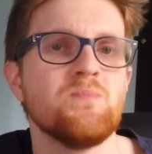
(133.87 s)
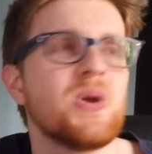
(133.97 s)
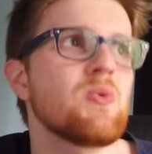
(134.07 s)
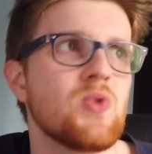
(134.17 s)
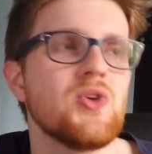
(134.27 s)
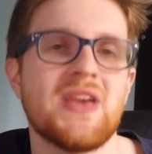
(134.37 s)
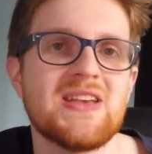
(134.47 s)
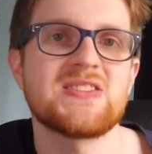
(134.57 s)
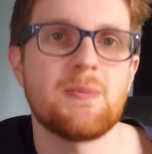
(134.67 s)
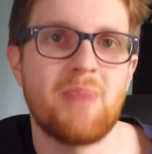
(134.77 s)
but it really
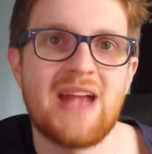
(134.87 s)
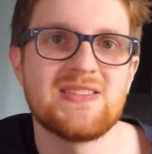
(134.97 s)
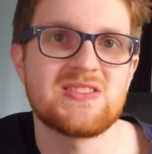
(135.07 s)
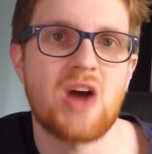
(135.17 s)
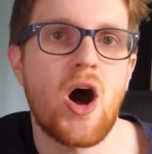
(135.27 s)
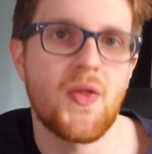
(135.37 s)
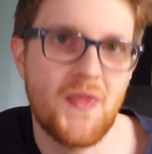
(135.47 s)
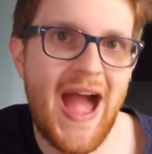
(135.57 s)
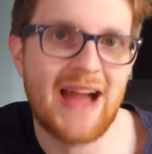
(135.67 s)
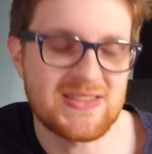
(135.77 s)
is dependent on
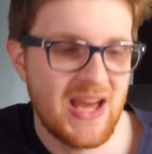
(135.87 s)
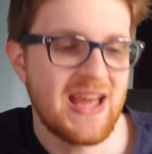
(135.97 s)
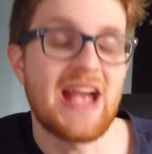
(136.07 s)
that.